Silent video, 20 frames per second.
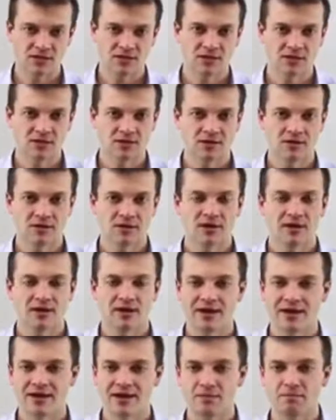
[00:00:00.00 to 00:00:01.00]
lead
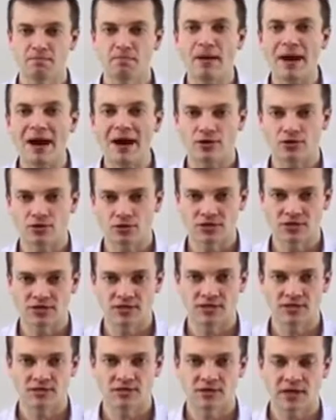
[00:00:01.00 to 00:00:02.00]
and a
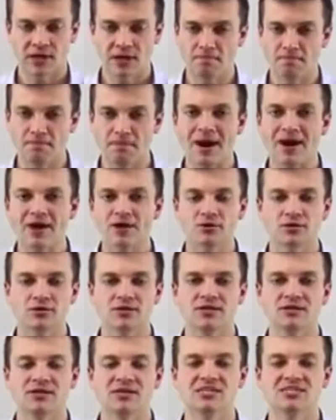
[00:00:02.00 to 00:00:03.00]
buyer lead, okay?
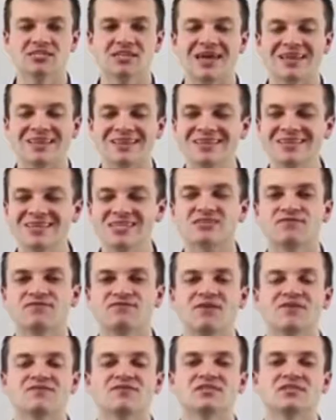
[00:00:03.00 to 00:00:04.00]
Buyer lead is at
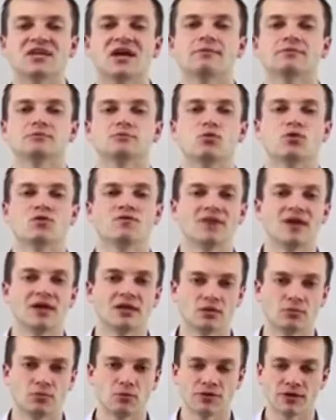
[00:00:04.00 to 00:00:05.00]
least 50 times
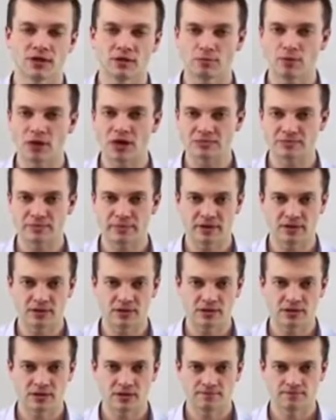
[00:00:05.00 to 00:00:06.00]
more valuable than a
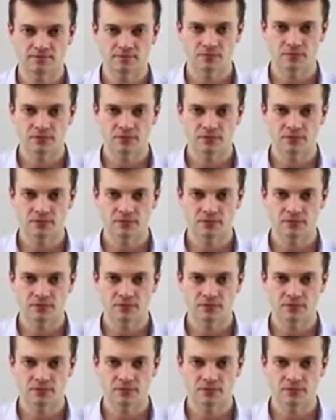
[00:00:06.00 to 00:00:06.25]
prospect lead.